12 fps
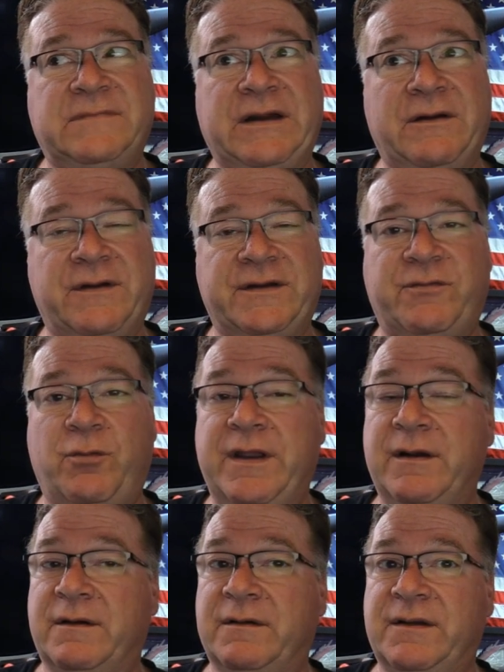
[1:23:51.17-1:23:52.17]
you know, it's
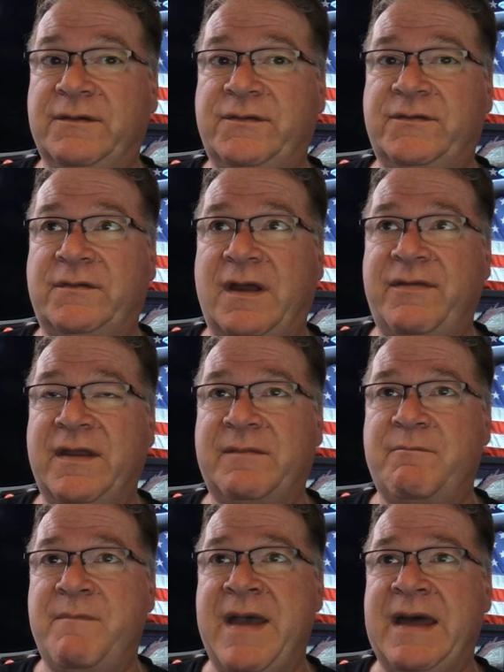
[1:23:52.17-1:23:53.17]
weird is I
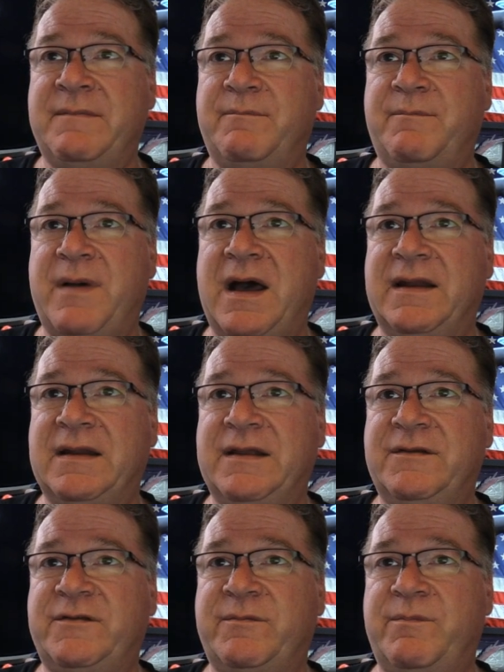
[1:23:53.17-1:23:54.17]
think Matt bought
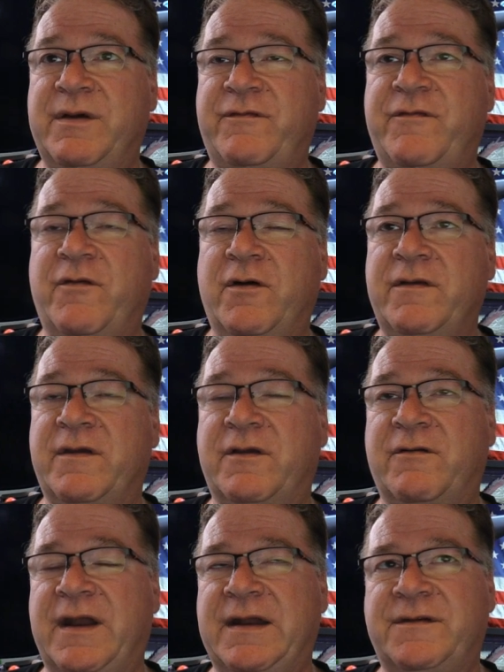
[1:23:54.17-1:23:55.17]
his before the
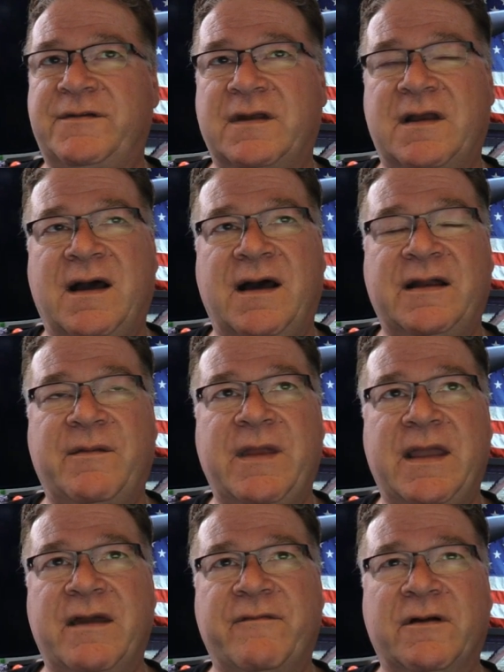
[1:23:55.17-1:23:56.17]
greatest
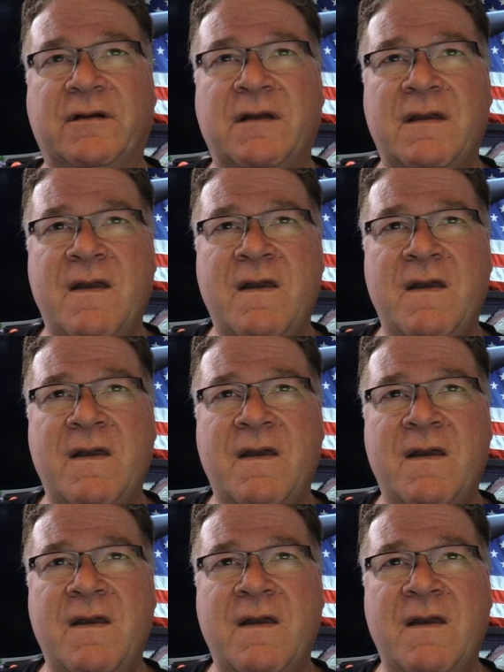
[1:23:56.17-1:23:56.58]
economy ever.